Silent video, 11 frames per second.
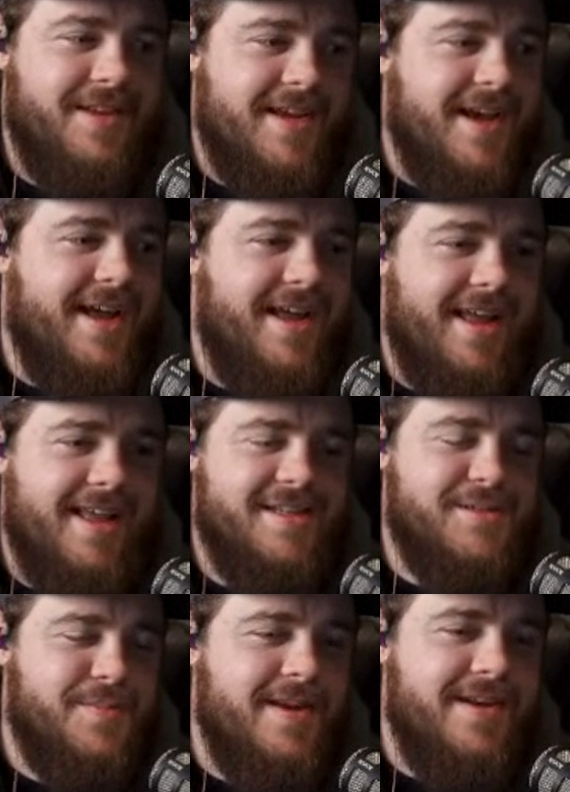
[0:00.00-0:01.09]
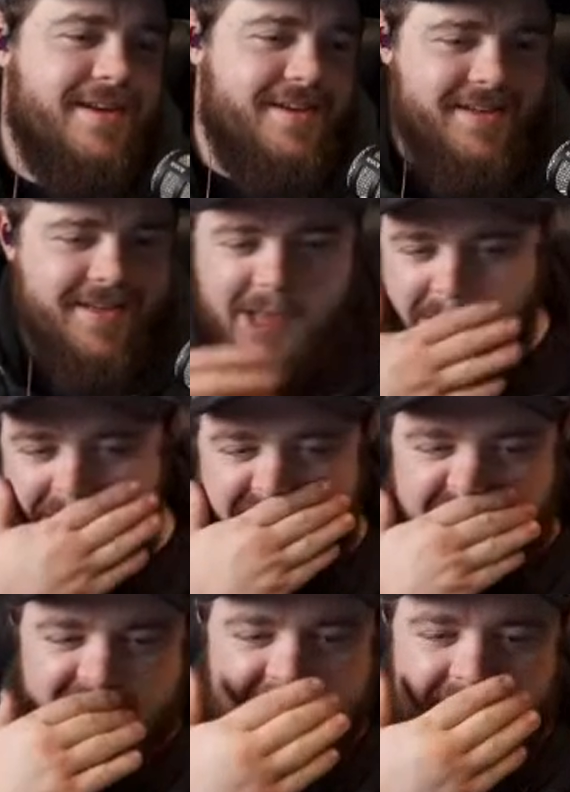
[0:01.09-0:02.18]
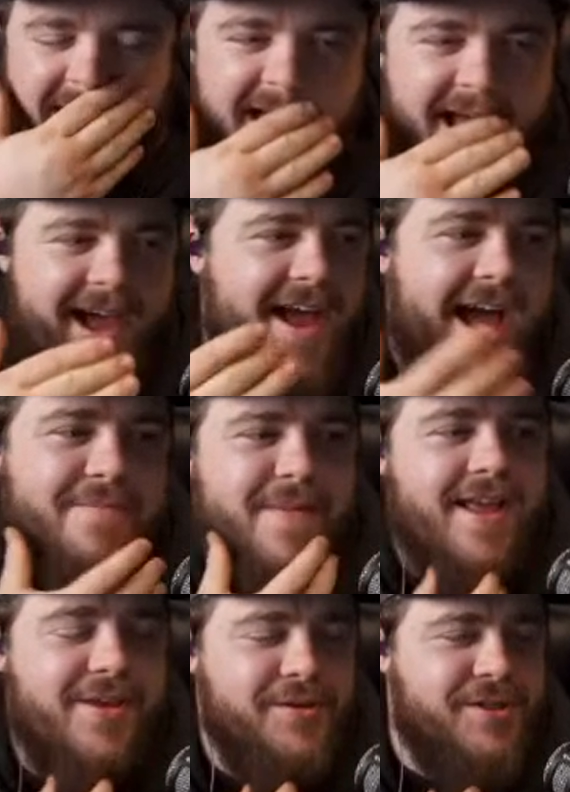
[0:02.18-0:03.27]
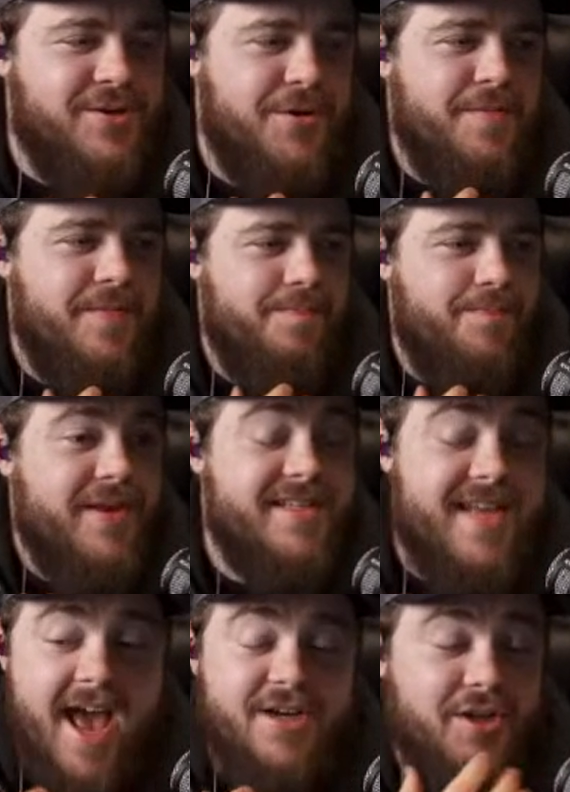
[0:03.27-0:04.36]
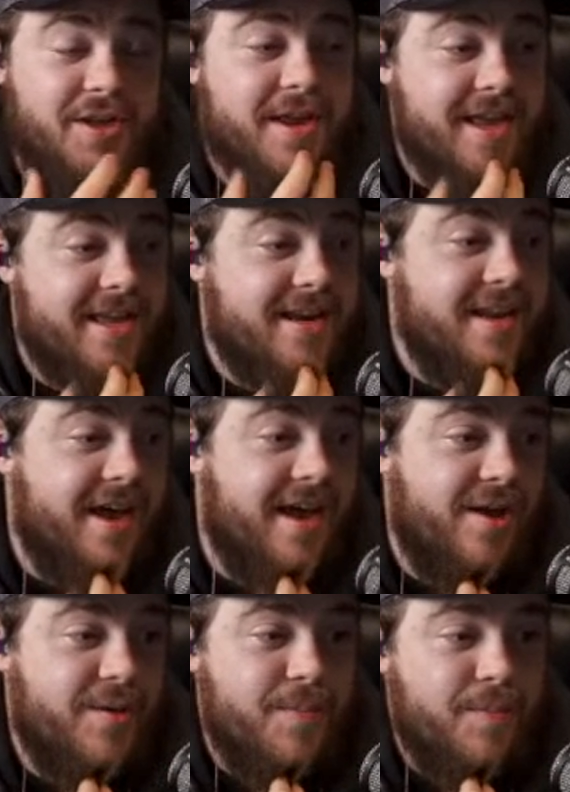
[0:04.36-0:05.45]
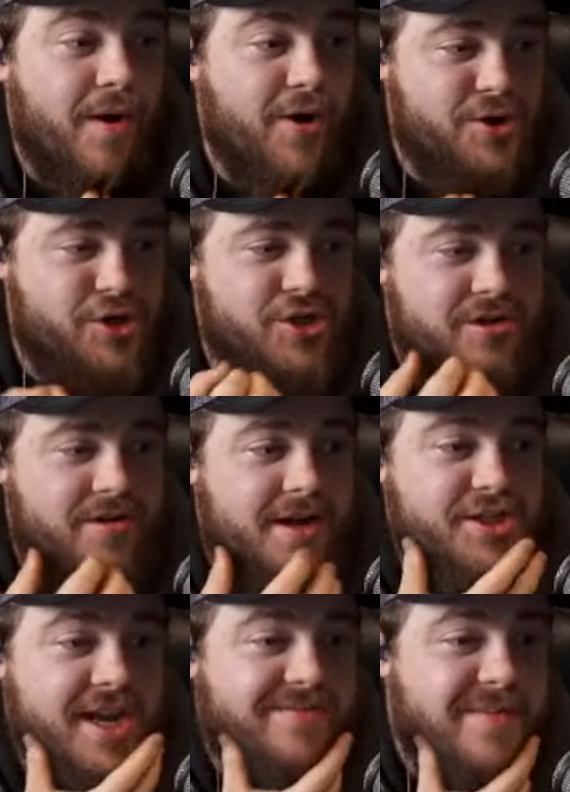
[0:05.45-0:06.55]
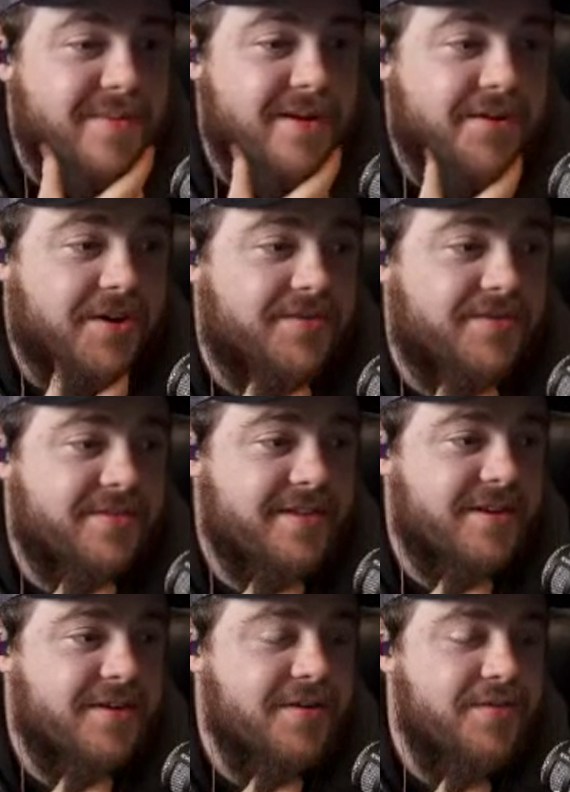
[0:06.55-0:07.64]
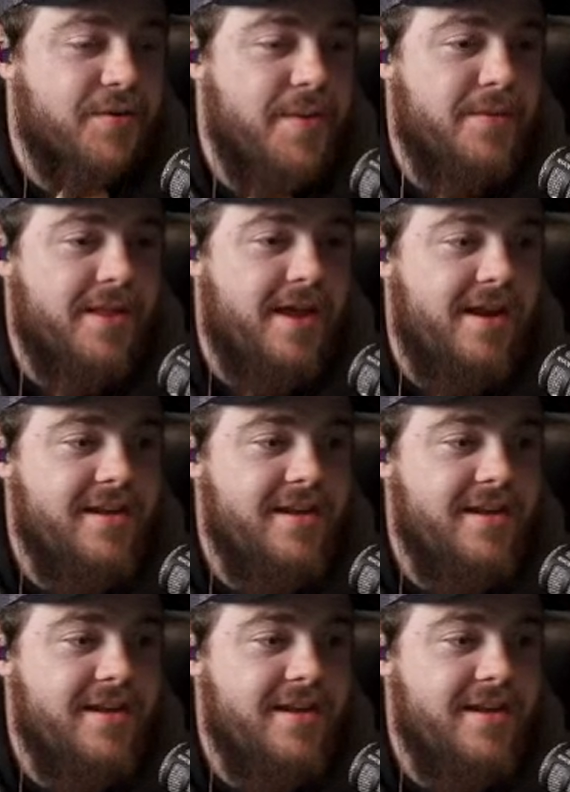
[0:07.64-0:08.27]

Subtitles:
yeah, it's been I'm not used to it because I actually in March I shaved my beard off. I don't know if you remember that.